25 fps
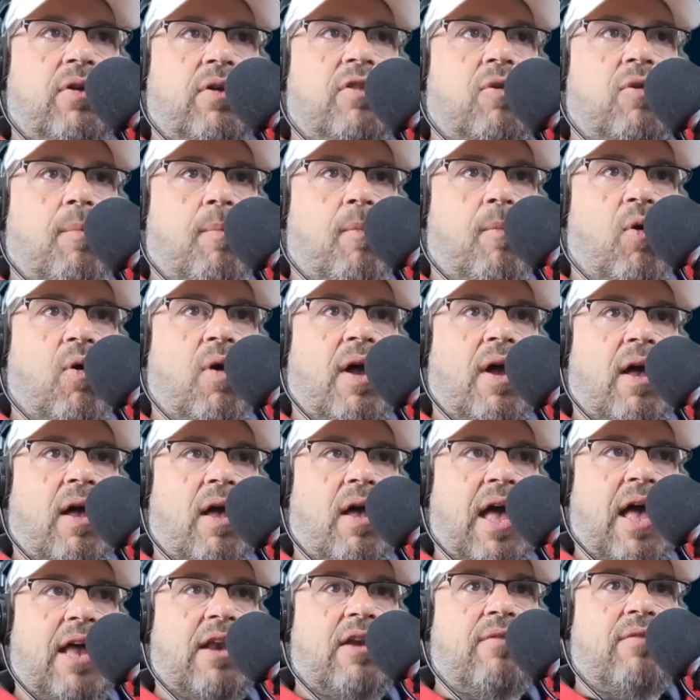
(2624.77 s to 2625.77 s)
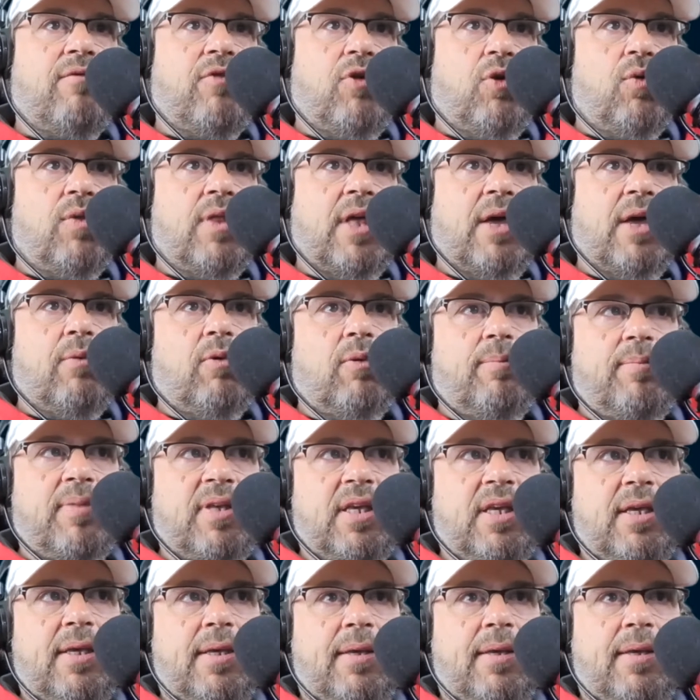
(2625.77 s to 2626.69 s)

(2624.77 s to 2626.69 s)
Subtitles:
the more ahead of you they will be.